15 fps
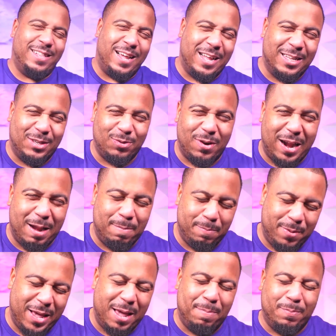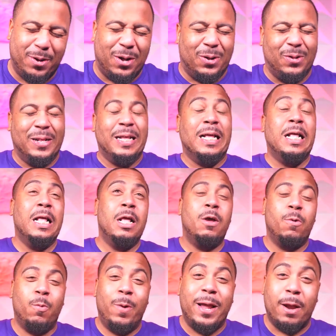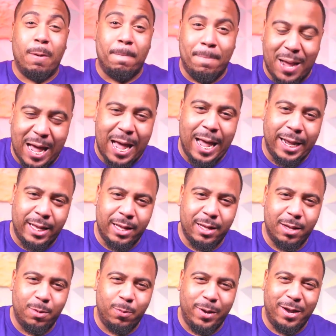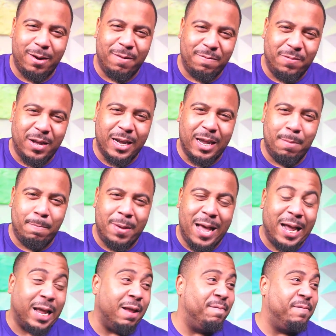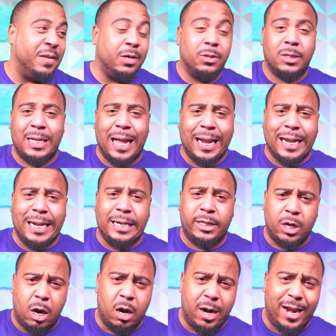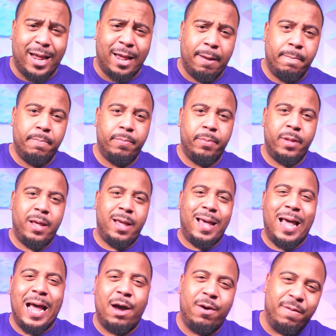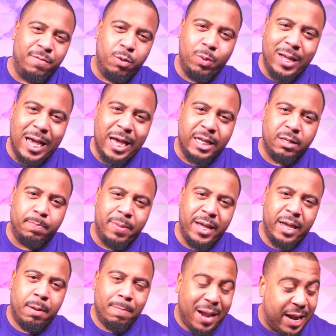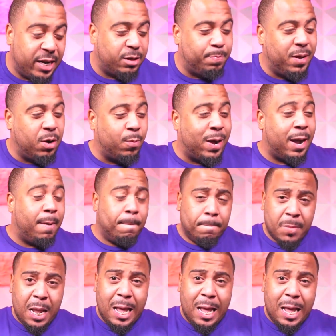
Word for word: That's right, people. We are back. We are fucking back. It feels like an eternity. How have you guys been? Man, it's been a while.